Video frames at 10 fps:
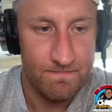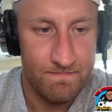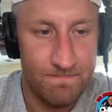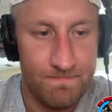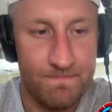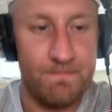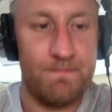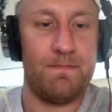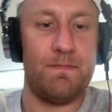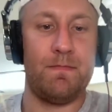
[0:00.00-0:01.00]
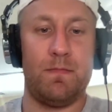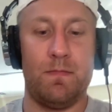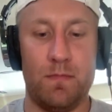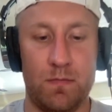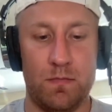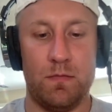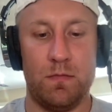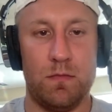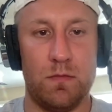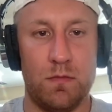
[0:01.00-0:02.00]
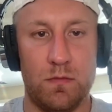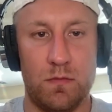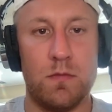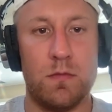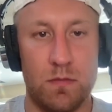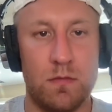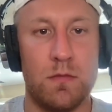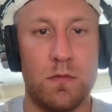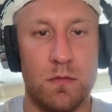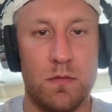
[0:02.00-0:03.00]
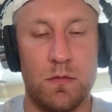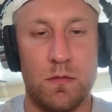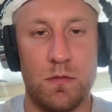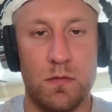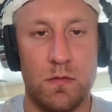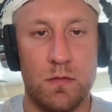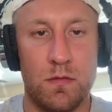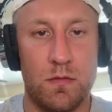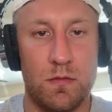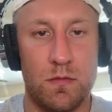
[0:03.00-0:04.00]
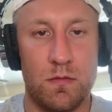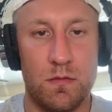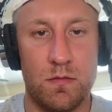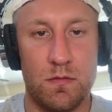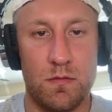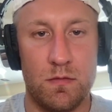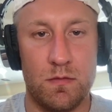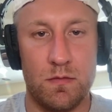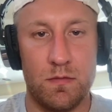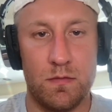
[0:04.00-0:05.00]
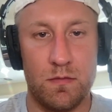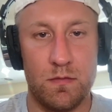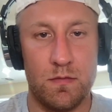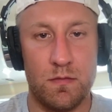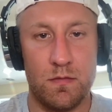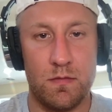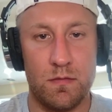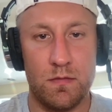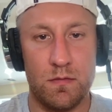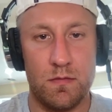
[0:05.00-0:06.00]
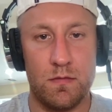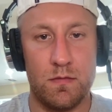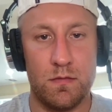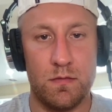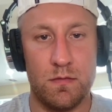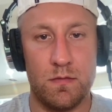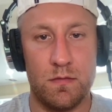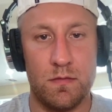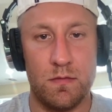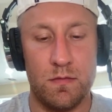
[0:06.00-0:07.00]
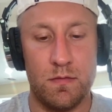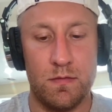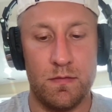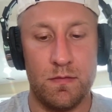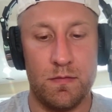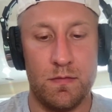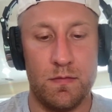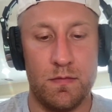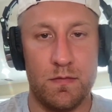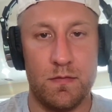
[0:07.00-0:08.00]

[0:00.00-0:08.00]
The person shown says nothing.